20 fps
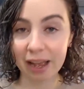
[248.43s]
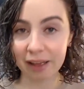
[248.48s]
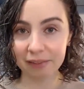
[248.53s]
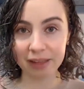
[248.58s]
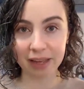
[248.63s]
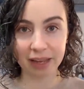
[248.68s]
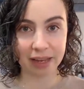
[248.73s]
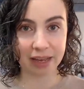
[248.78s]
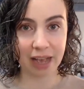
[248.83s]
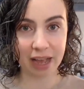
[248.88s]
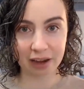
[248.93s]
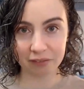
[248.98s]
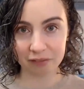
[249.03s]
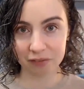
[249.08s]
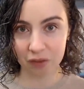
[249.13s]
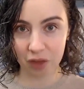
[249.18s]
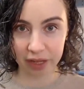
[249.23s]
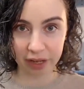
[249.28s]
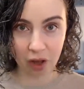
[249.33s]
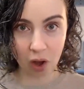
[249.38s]
And like kind
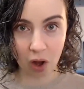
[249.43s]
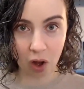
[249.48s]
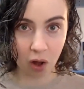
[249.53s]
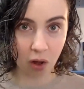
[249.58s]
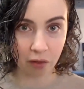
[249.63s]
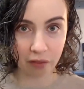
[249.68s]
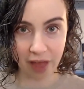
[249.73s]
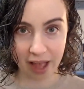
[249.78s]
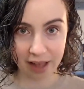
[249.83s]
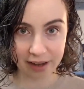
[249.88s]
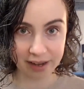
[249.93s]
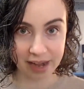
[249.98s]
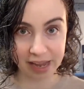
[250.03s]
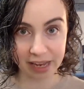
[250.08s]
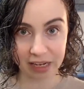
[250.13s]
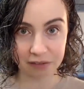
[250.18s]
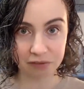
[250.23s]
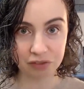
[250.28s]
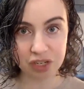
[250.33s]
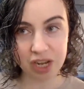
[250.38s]
of like all that
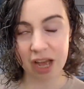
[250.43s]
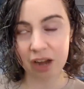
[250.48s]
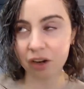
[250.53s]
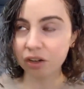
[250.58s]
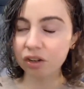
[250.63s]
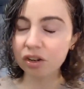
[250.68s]
negative chatter.